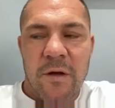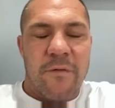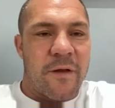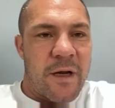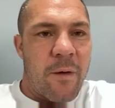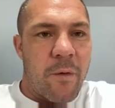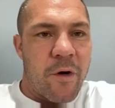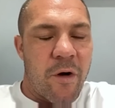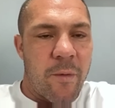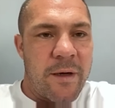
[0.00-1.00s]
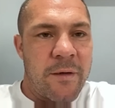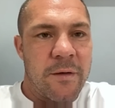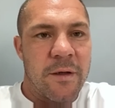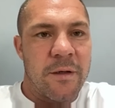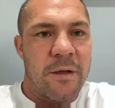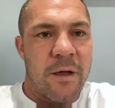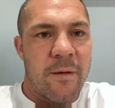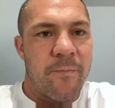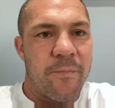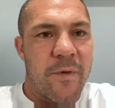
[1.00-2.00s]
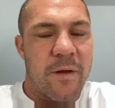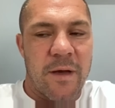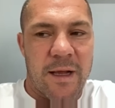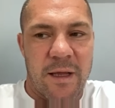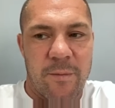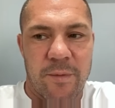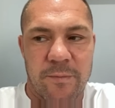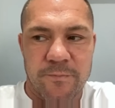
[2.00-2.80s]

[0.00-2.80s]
filling out and growing, and um, and Aqib,